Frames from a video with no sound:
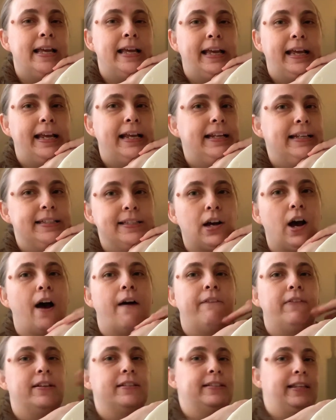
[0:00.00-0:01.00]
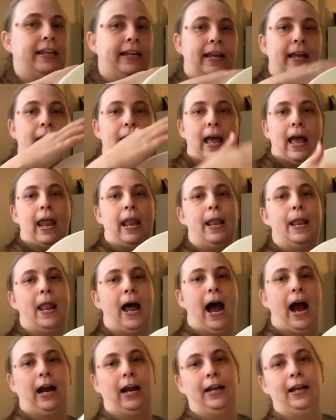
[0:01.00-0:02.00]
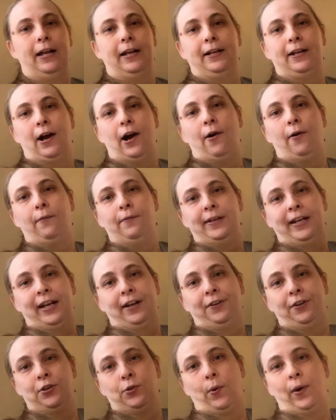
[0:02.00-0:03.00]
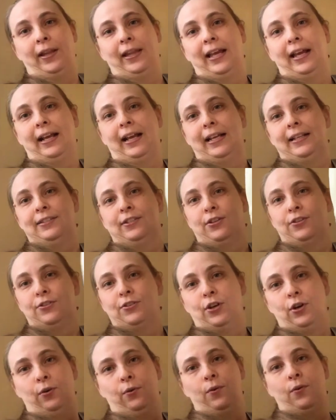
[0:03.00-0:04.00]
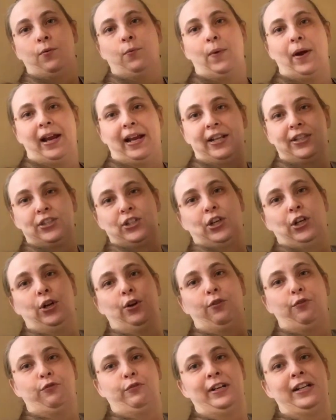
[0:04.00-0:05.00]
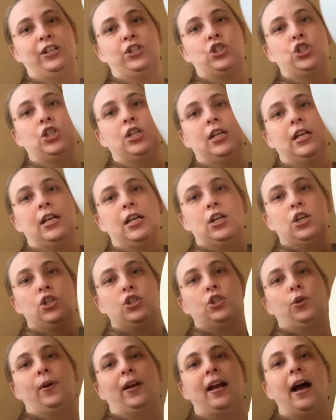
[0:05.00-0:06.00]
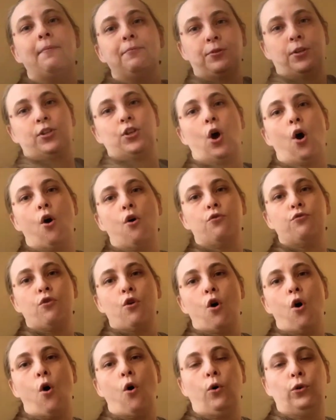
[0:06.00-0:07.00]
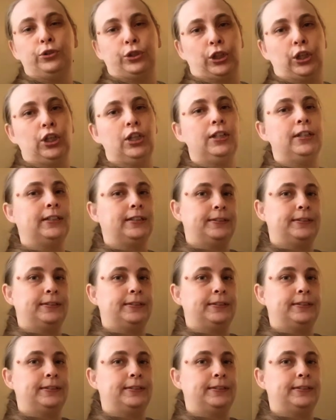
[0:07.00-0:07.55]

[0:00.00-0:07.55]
it's obviously not gonna go near the toilet because there's no way it's gonna reach. So it comes with its own holder,